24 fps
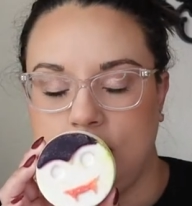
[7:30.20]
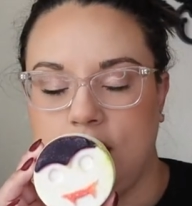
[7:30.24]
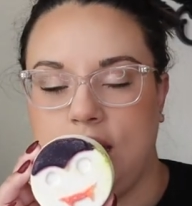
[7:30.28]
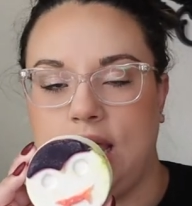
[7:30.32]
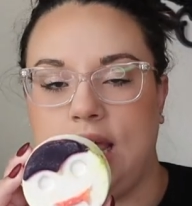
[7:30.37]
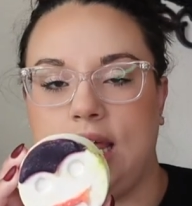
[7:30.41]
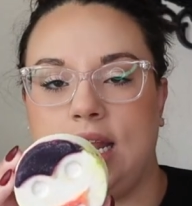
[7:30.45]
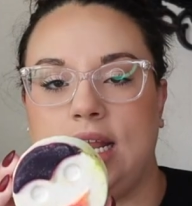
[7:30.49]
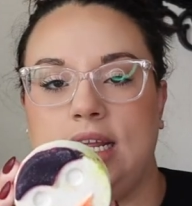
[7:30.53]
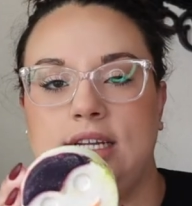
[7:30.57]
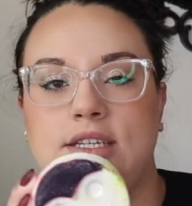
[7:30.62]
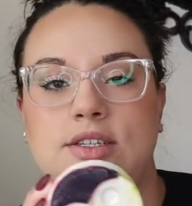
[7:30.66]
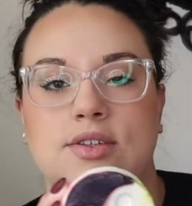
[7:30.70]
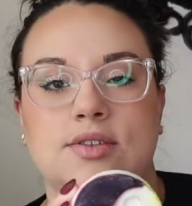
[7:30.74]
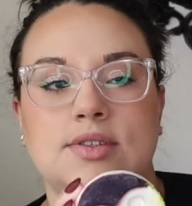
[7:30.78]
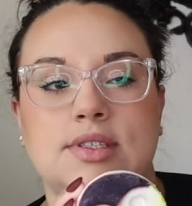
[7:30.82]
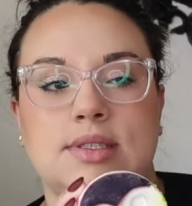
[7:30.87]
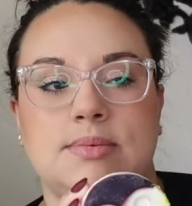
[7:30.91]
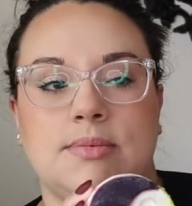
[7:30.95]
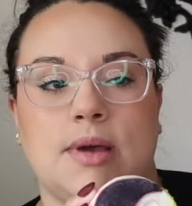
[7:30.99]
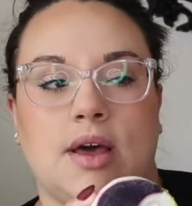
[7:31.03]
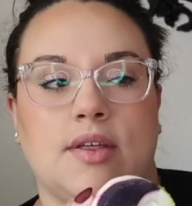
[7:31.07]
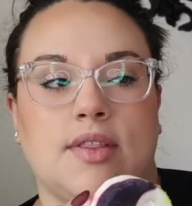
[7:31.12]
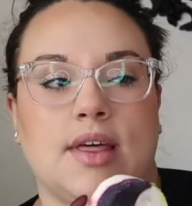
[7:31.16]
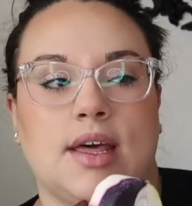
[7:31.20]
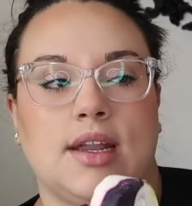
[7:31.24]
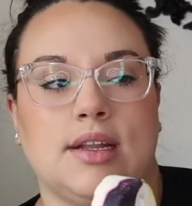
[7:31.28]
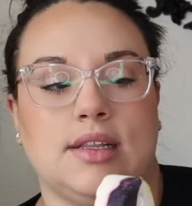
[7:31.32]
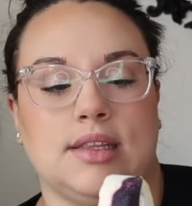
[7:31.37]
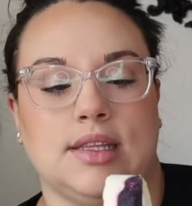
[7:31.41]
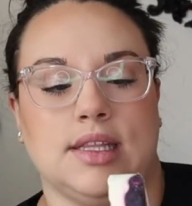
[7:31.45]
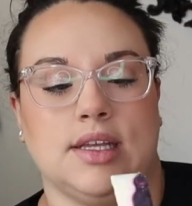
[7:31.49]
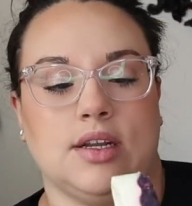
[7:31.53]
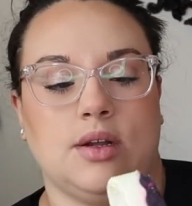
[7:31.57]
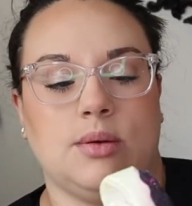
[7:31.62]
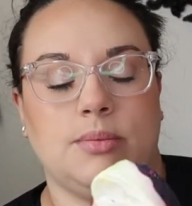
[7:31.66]
And I do smell that a
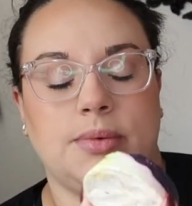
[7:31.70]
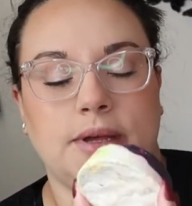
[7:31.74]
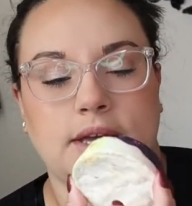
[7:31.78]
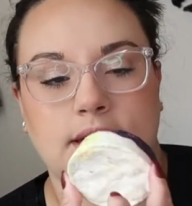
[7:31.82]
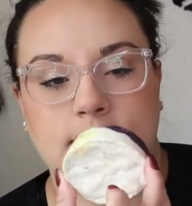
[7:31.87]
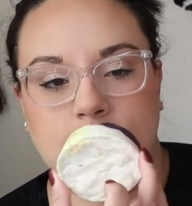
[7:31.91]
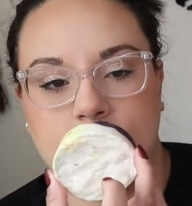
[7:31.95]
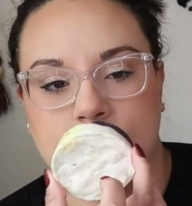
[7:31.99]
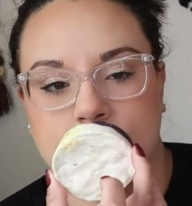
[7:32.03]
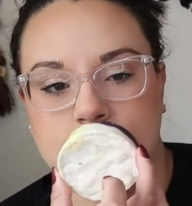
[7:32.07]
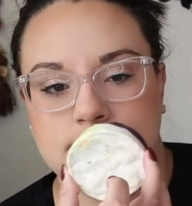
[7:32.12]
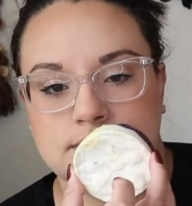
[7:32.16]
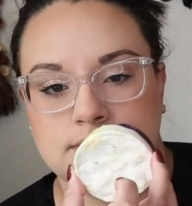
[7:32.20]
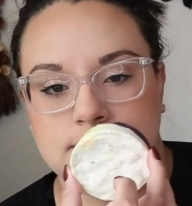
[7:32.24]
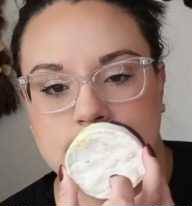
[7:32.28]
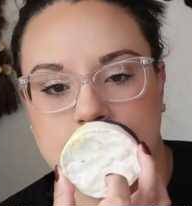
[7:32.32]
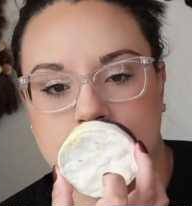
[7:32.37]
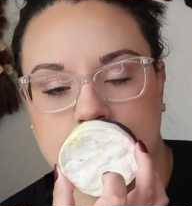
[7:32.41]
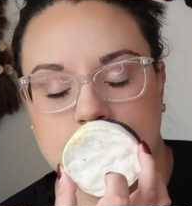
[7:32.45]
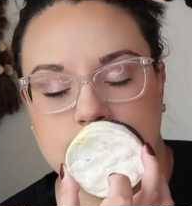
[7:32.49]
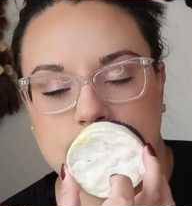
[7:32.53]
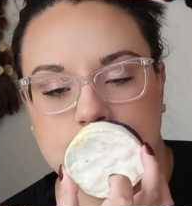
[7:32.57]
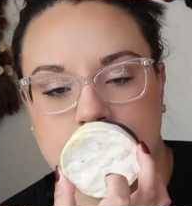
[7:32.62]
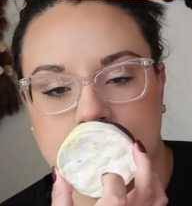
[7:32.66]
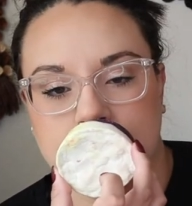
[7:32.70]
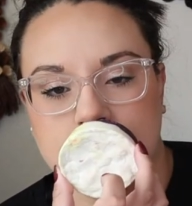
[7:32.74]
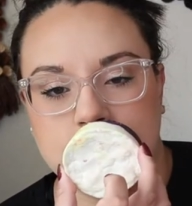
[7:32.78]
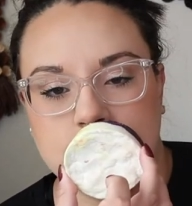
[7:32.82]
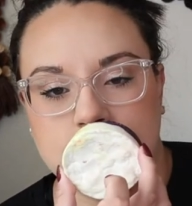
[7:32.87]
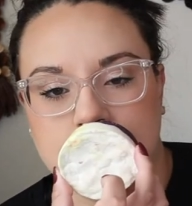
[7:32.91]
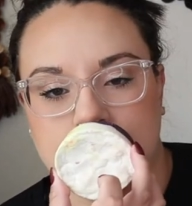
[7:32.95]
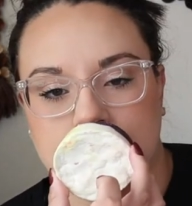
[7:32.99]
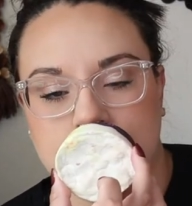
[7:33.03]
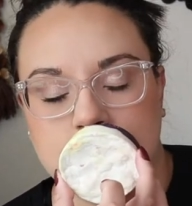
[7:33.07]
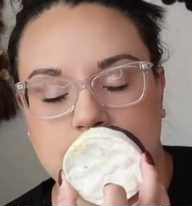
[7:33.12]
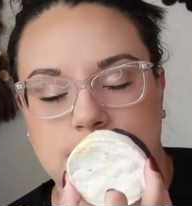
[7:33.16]
little bit,
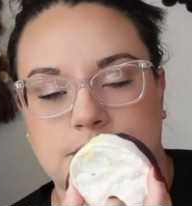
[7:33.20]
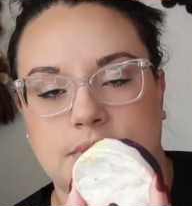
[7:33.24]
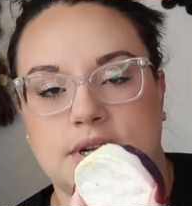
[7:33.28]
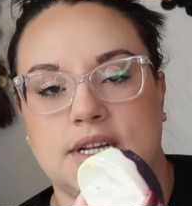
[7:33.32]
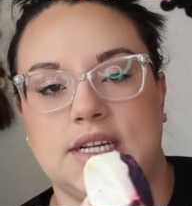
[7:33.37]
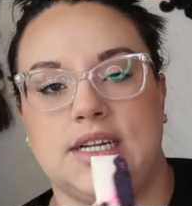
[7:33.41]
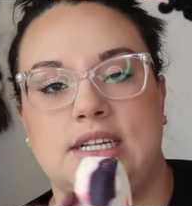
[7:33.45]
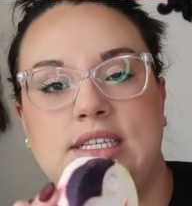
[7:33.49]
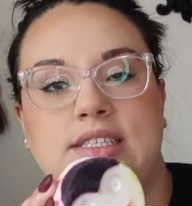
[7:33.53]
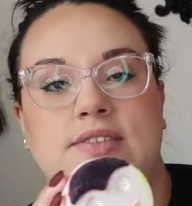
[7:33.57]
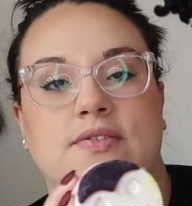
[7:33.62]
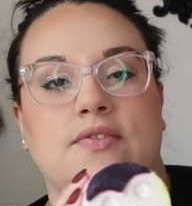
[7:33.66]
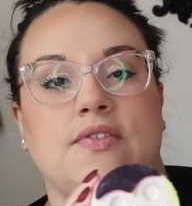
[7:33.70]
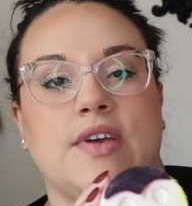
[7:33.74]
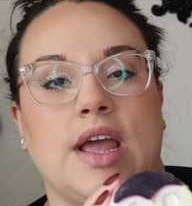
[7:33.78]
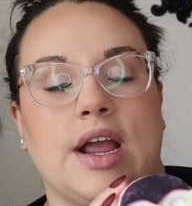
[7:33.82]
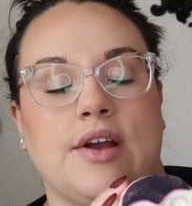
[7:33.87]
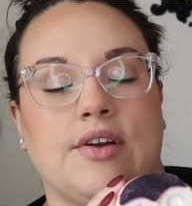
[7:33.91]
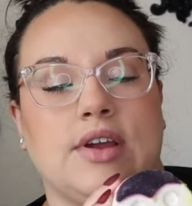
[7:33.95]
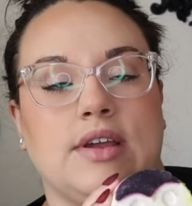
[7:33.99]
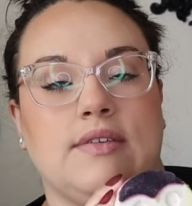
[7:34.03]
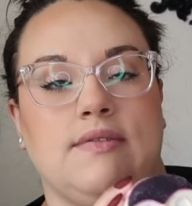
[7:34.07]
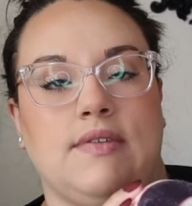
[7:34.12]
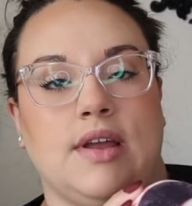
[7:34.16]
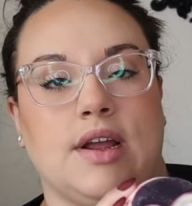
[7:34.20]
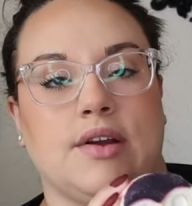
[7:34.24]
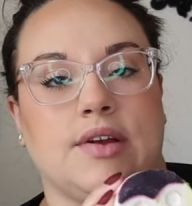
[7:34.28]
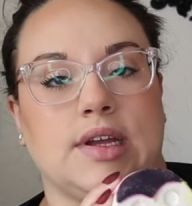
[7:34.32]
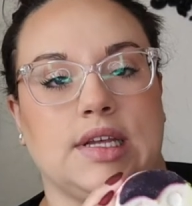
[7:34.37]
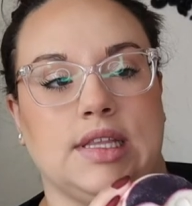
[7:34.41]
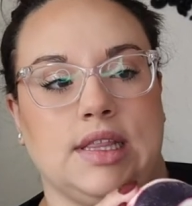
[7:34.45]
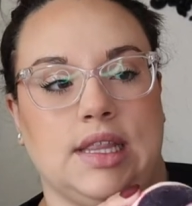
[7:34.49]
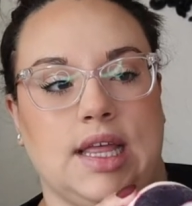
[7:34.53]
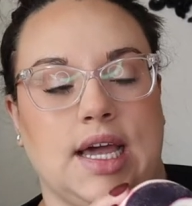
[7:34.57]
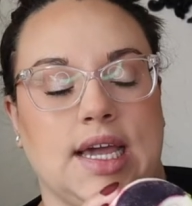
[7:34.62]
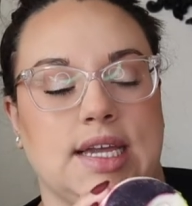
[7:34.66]
but it is very,
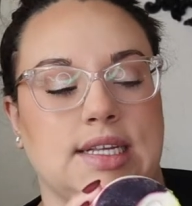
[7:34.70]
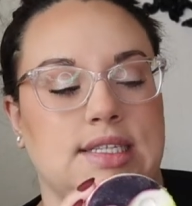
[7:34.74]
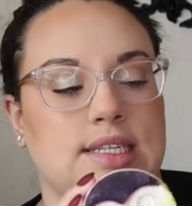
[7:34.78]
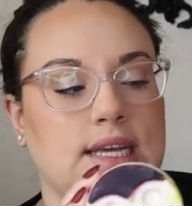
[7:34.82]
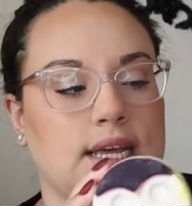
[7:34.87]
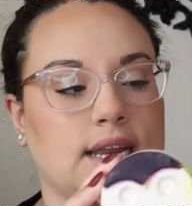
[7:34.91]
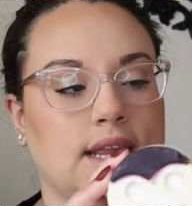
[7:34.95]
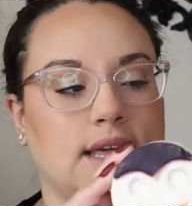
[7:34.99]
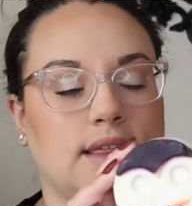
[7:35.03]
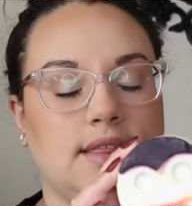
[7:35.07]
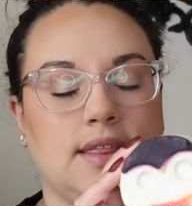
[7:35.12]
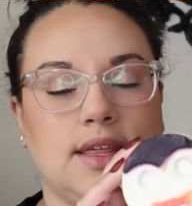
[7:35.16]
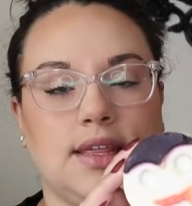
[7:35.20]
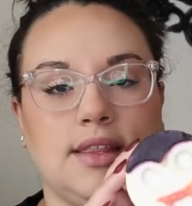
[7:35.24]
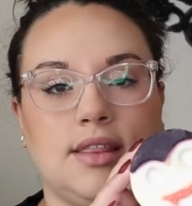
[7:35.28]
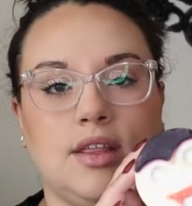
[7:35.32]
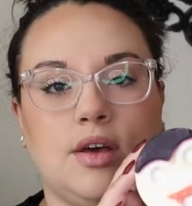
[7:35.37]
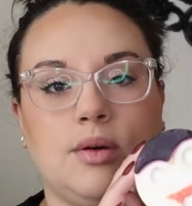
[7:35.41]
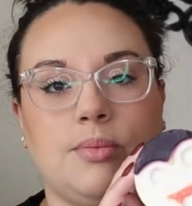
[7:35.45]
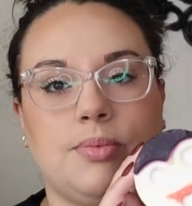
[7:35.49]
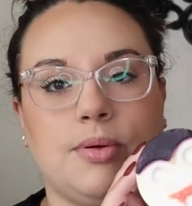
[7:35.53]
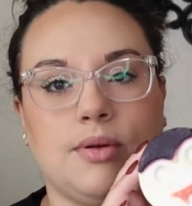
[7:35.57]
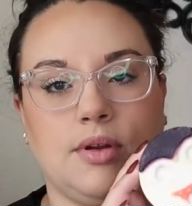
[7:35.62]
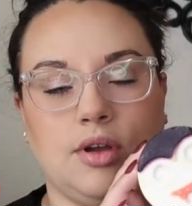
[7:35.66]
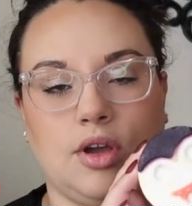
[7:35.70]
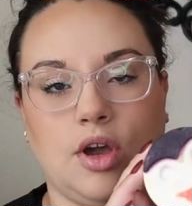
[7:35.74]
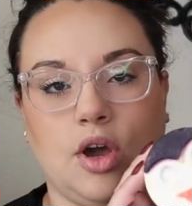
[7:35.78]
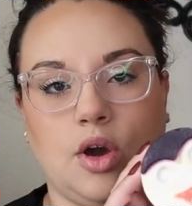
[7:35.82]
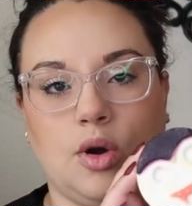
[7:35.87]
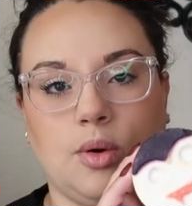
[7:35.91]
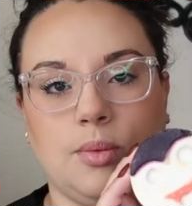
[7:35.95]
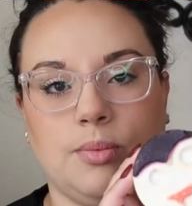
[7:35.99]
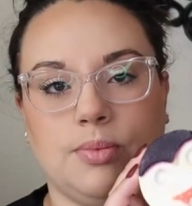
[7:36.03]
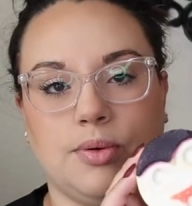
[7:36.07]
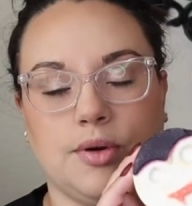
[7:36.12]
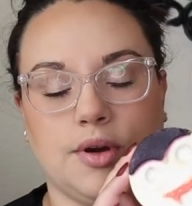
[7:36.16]
very light. And I think they'll
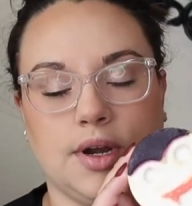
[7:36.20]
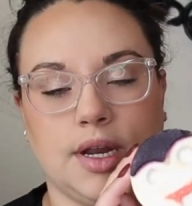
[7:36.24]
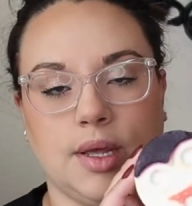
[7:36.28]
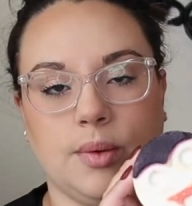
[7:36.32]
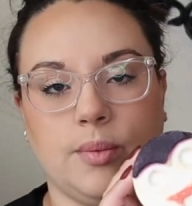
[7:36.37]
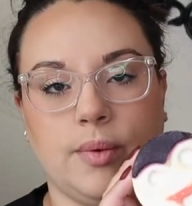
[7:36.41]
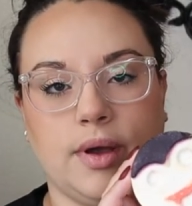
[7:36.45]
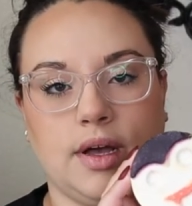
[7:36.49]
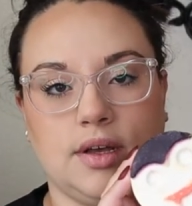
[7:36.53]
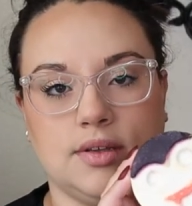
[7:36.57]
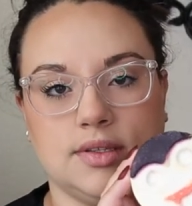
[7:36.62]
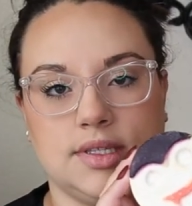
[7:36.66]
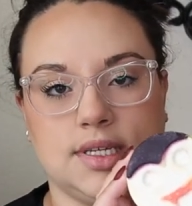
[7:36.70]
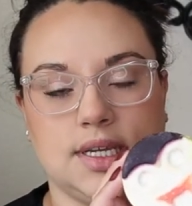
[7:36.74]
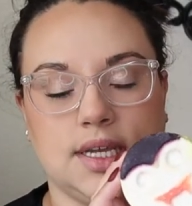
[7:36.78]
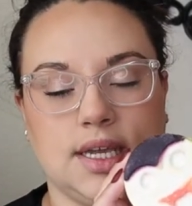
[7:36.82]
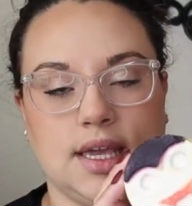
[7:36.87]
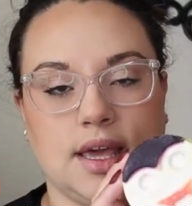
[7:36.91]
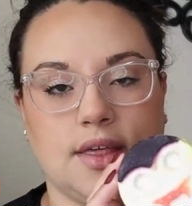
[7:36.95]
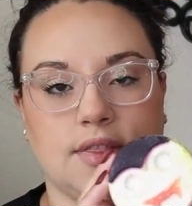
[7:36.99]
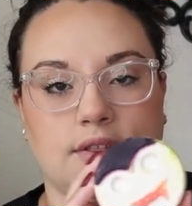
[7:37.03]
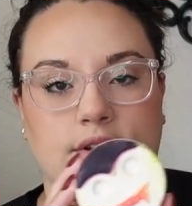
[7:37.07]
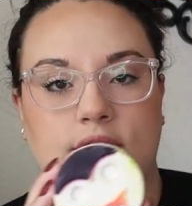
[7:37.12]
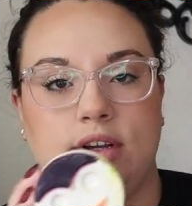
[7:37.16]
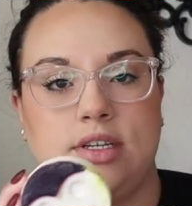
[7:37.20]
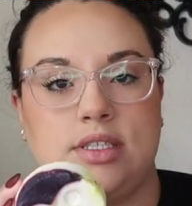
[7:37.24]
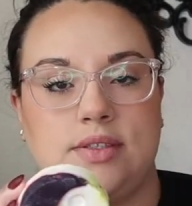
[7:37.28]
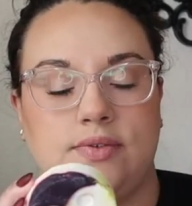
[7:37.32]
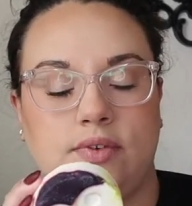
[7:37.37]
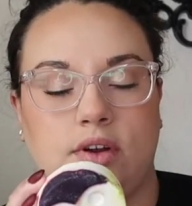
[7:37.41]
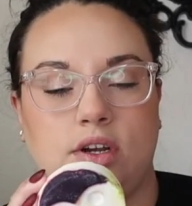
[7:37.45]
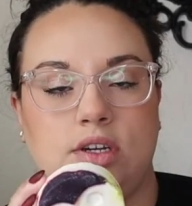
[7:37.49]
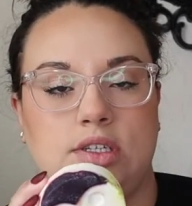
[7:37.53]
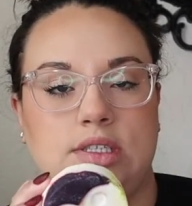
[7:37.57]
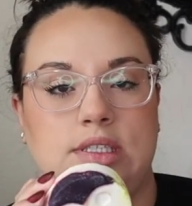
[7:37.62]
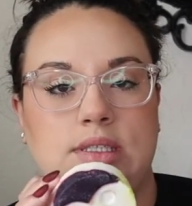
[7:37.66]
go pretty well together as
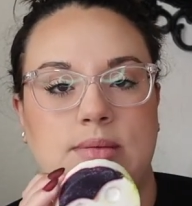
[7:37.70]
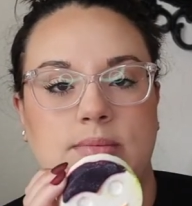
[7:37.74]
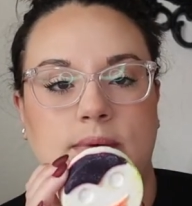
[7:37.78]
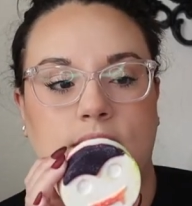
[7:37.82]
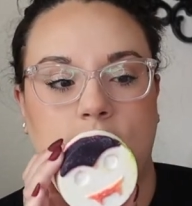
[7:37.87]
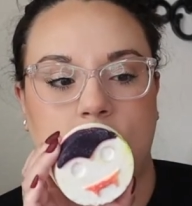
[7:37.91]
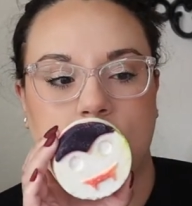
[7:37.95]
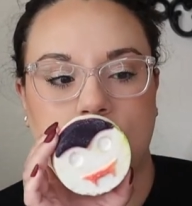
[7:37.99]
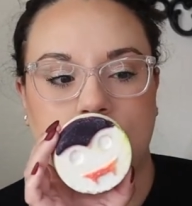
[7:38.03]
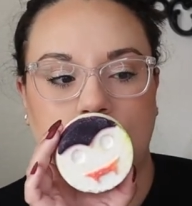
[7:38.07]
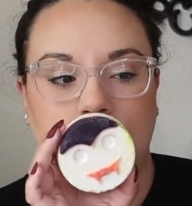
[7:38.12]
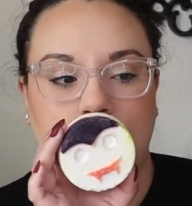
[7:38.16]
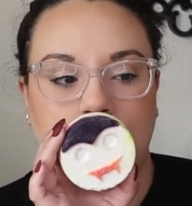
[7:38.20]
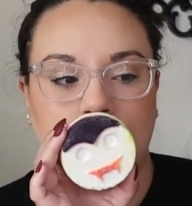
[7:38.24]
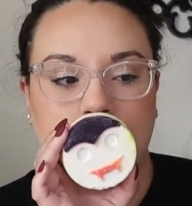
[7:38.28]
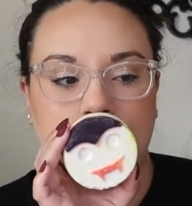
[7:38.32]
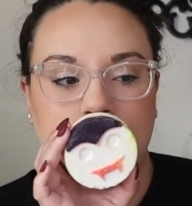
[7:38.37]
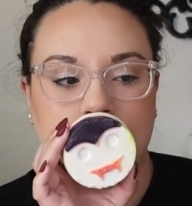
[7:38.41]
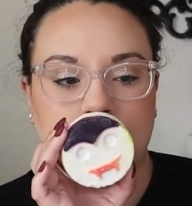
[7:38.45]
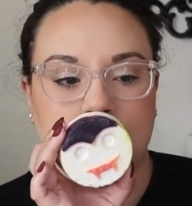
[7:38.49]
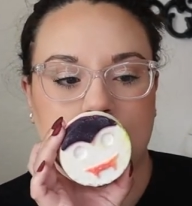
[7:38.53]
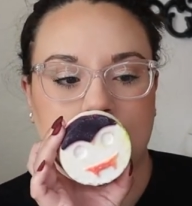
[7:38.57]
far as smells go.